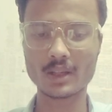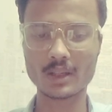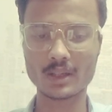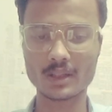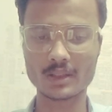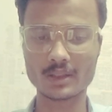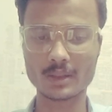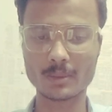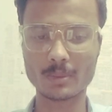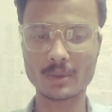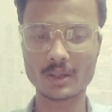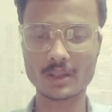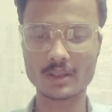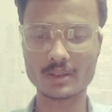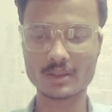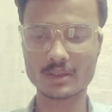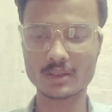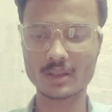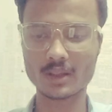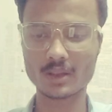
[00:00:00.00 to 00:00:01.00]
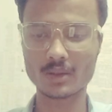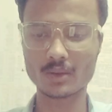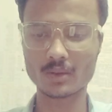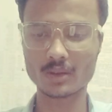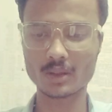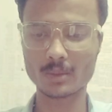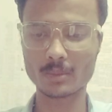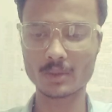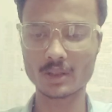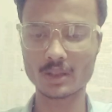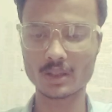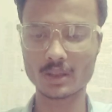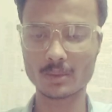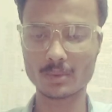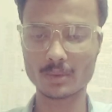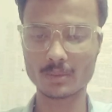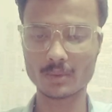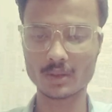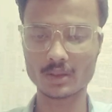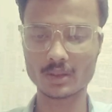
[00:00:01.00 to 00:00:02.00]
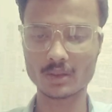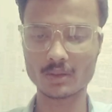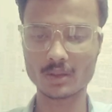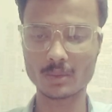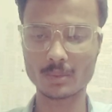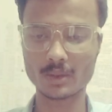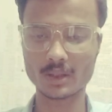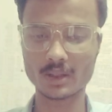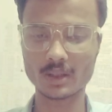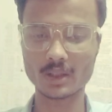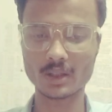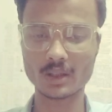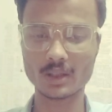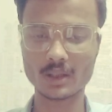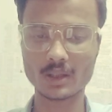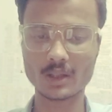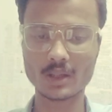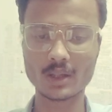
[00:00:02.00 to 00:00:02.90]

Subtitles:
and separates the North America from the South America,